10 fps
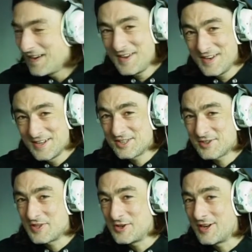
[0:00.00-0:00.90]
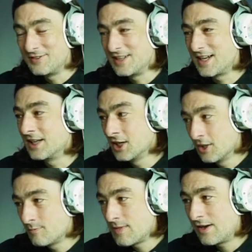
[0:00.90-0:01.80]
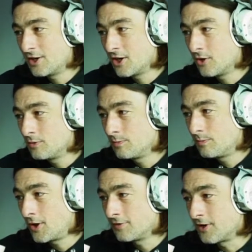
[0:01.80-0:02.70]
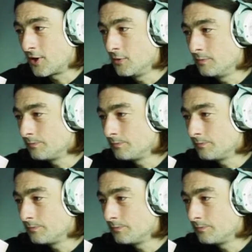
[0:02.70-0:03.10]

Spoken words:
Learn something new every day. Mario Poffo.